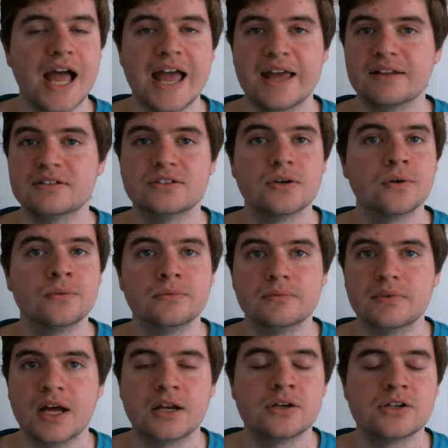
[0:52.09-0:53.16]
I don't
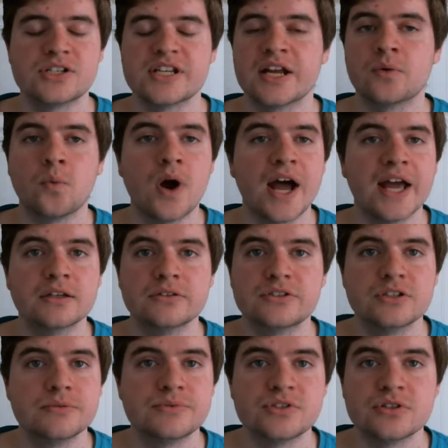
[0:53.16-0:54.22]
understand why
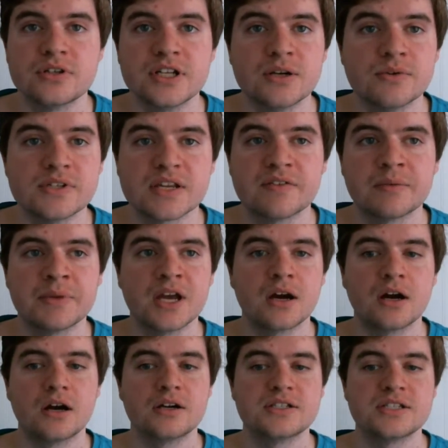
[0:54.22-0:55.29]
YouTube Studio was giving me
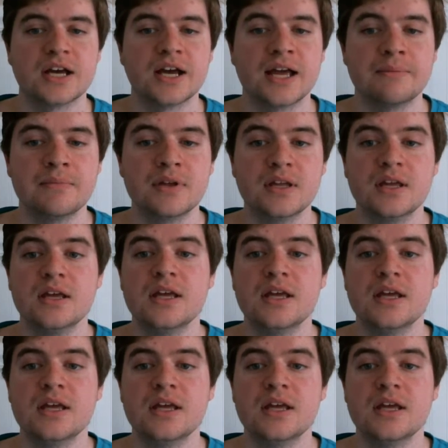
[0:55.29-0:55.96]
a hard time.